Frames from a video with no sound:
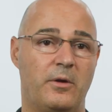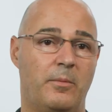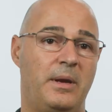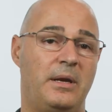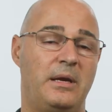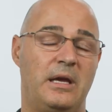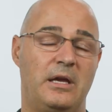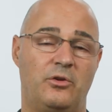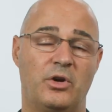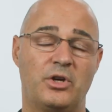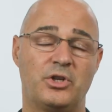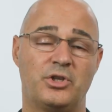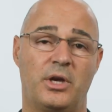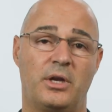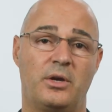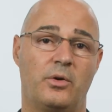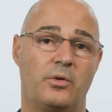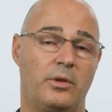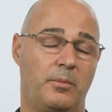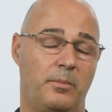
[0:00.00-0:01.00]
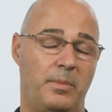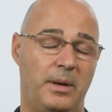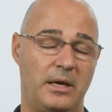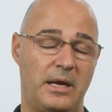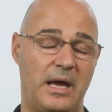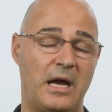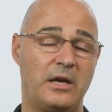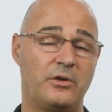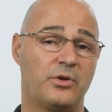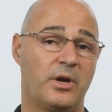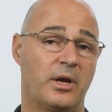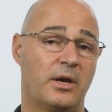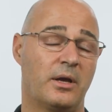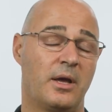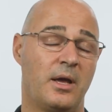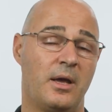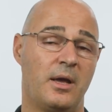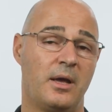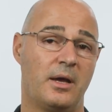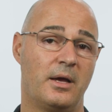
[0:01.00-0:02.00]
pediatrician or their pediatric
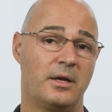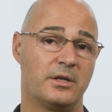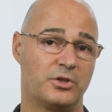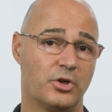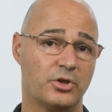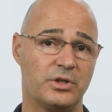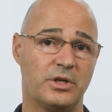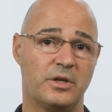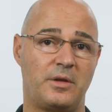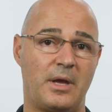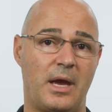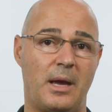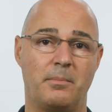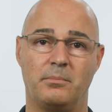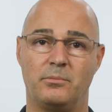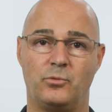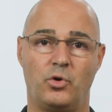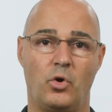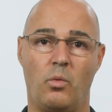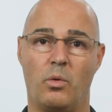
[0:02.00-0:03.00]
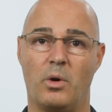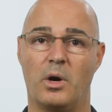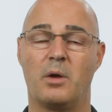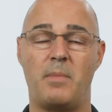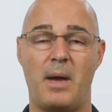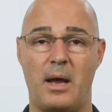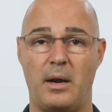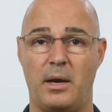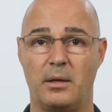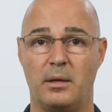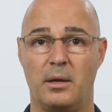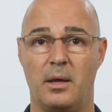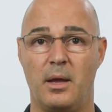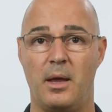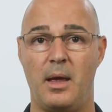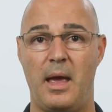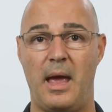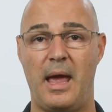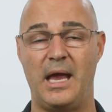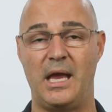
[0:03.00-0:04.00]
uh, surgeon at the time, don't worry about it.
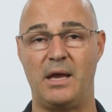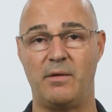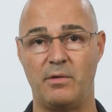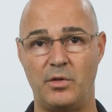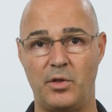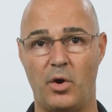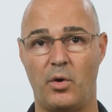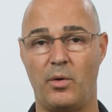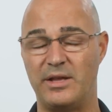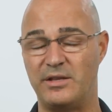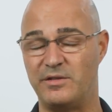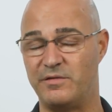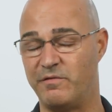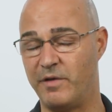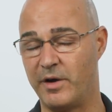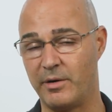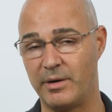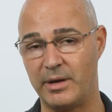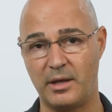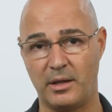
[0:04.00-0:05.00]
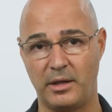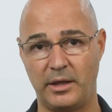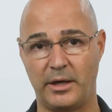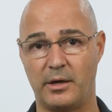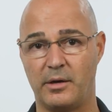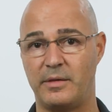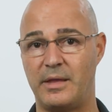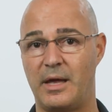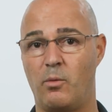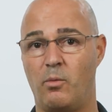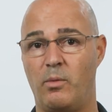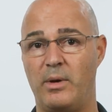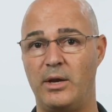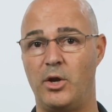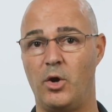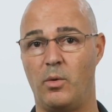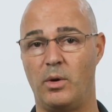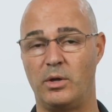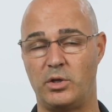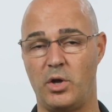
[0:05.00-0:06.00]
Even though it's very clear that we
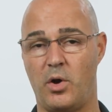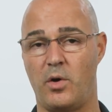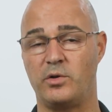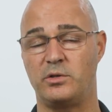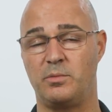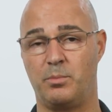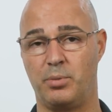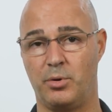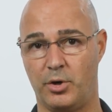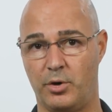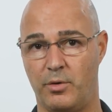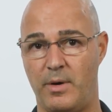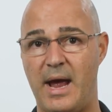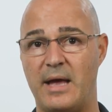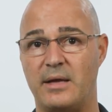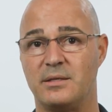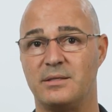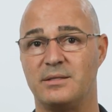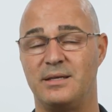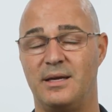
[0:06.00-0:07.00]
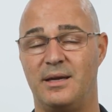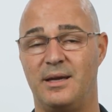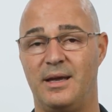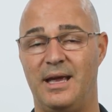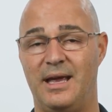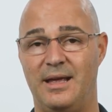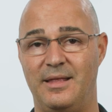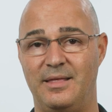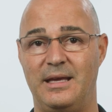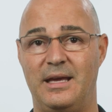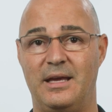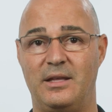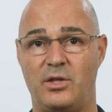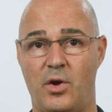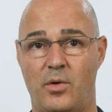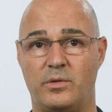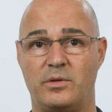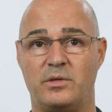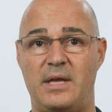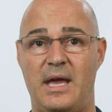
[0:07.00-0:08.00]
know adults progress in the
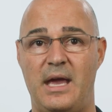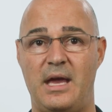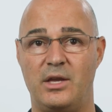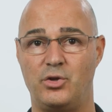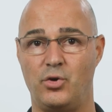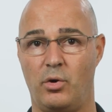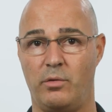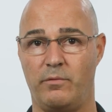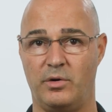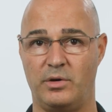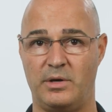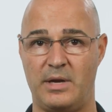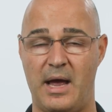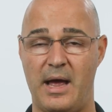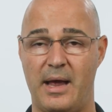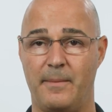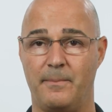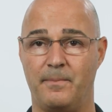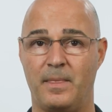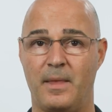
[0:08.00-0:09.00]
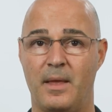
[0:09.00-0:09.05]
adult stage over time.